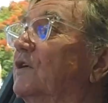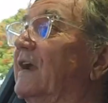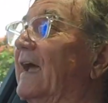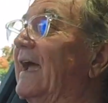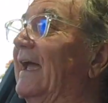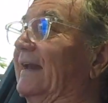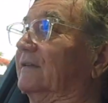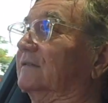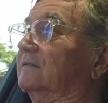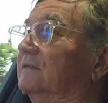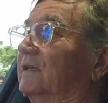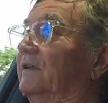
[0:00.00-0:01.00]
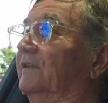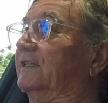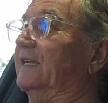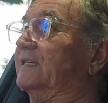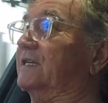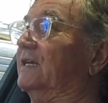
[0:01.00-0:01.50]
a hat in the
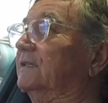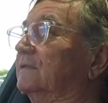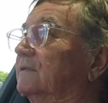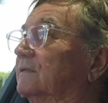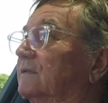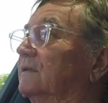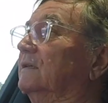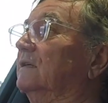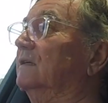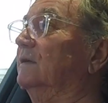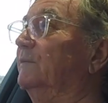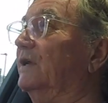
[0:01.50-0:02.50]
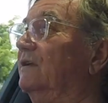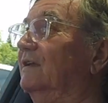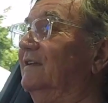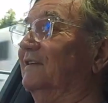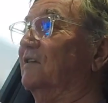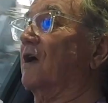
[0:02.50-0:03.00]
Tesla. Because
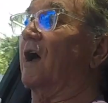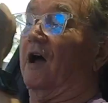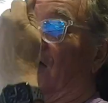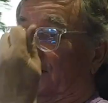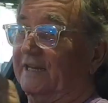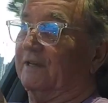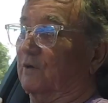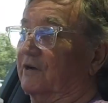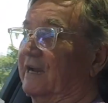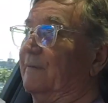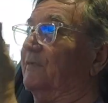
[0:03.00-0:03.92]
I didn't wear a hat,